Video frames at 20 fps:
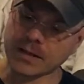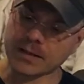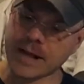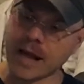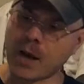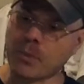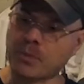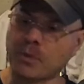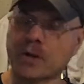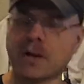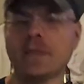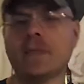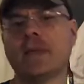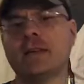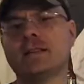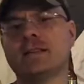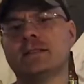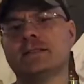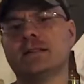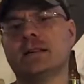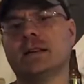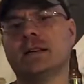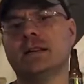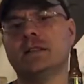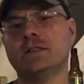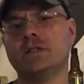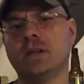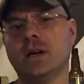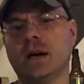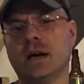Now, Pretty Things is
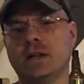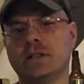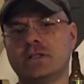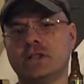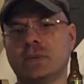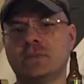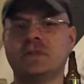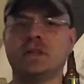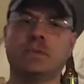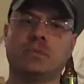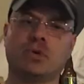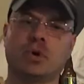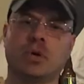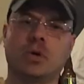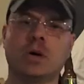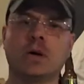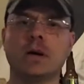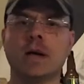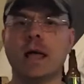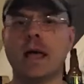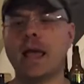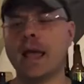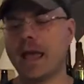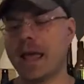a gypsy brewer,